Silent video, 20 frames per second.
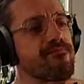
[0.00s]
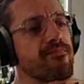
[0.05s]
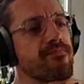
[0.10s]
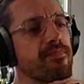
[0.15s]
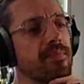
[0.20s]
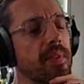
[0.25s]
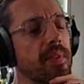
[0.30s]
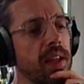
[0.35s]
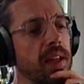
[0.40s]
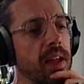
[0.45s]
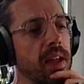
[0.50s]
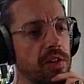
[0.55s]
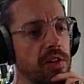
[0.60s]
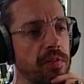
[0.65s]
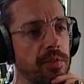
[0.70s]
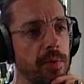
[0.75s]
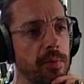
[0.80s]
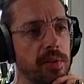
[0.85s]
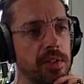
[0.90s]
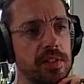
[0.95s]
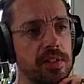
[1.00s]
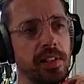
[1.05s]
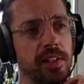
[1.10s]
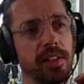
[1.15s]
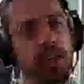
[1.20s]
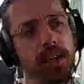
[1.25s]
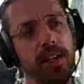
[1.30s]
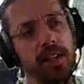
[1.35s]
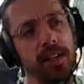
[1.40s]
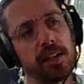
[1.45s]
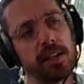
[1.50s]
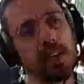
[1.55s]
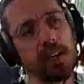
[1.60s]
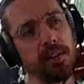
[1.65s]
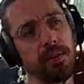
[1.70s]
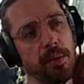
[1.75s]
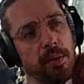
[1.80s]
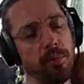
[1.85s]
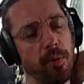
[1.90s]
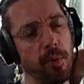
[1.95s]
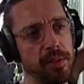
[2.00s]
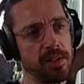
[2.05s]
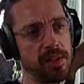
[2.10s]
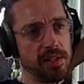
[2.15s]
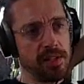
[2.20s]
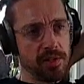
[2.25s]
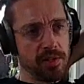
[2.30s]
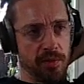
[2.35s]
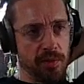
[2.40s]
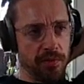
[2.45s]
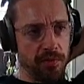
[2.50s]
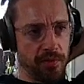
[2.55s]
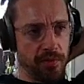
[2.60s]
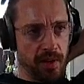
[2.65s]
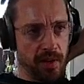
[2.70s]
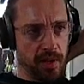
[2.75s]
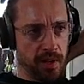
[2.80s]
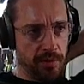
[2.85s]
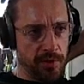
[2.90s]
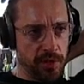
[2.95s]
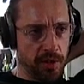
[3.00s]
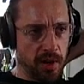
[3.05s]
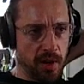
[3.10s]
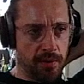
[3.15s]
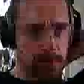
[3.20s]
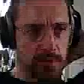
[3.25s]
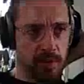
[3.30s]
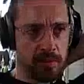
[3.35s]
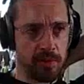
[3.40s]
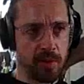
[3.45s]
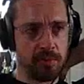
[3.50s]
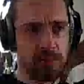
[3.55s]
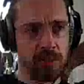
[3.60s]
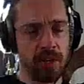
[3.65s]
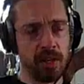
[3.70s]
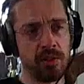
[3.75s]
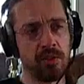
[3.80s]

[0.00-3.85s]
Yeah, so if you wanted to learn the kind of the properties of a JavaScript object or a